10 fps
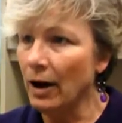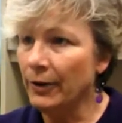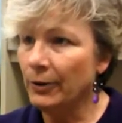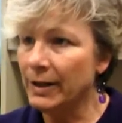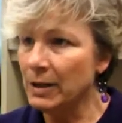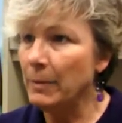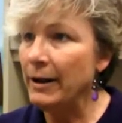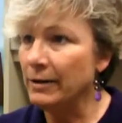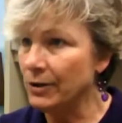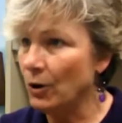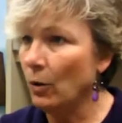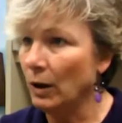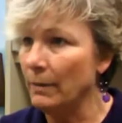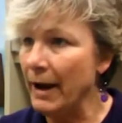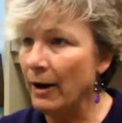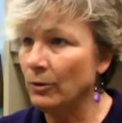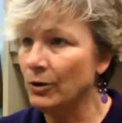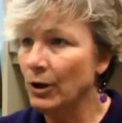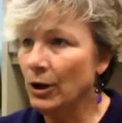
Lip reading: other expense total amount.